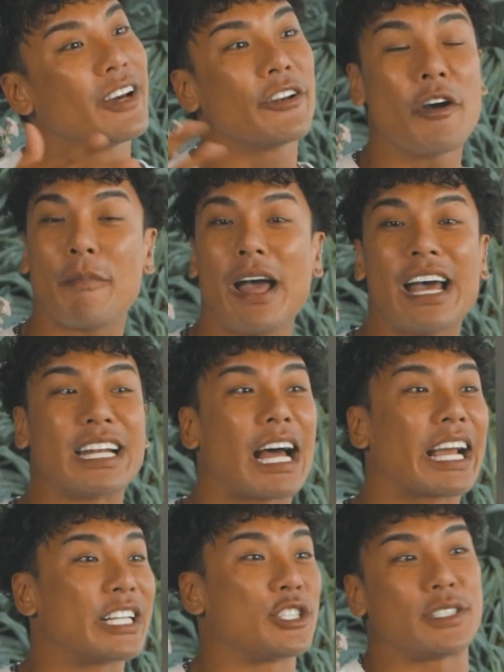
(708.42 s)
not bad.
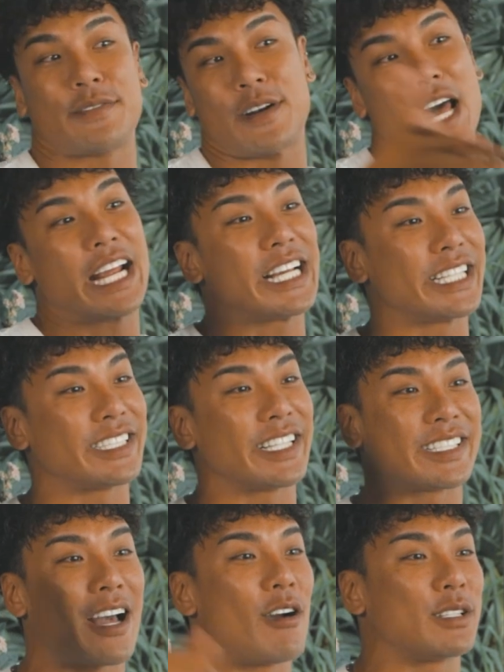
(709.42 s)
I can just fly here,
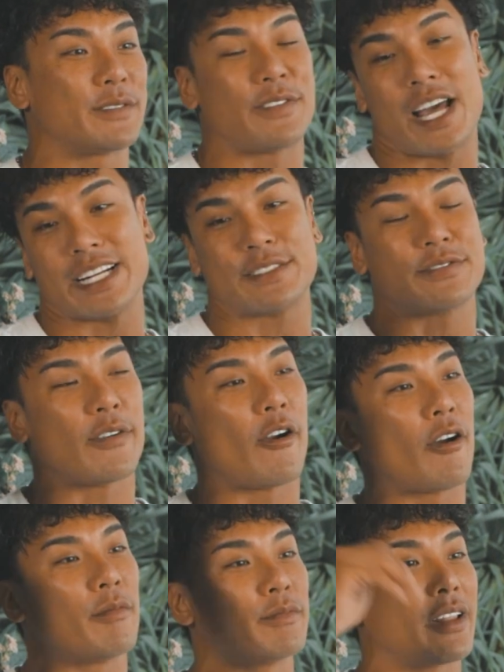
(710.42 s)
6 hours flights
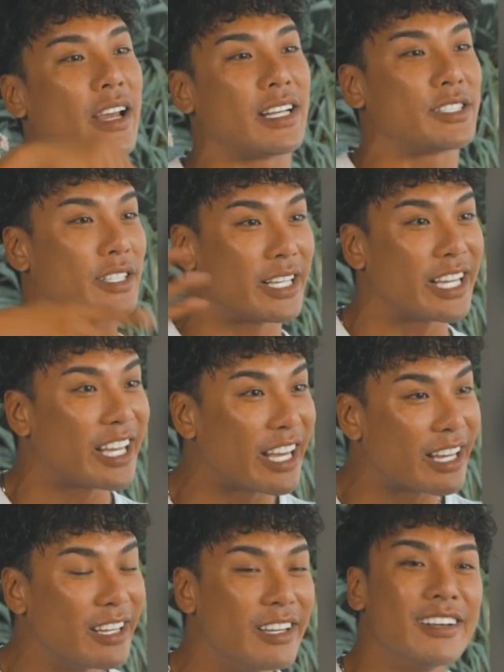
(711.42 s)
from there to
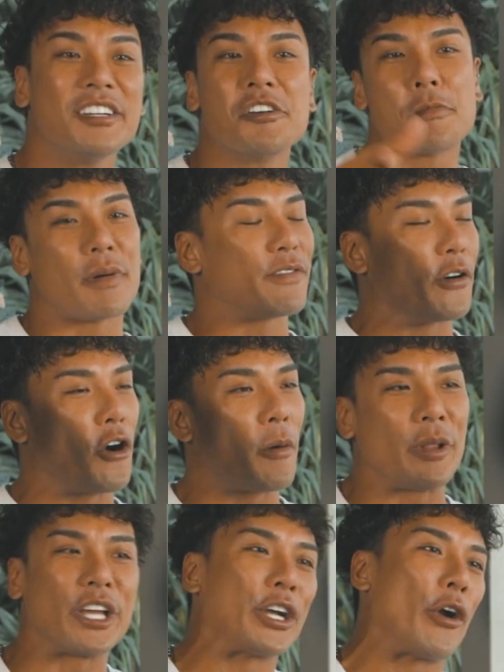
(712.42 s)
here, perform
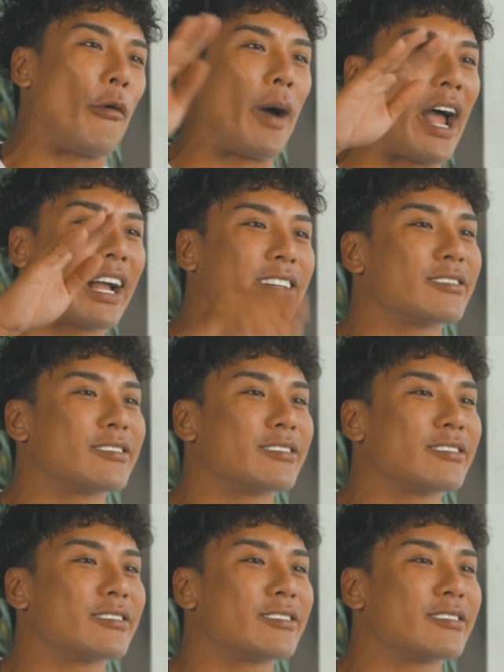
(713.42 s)
and then go back.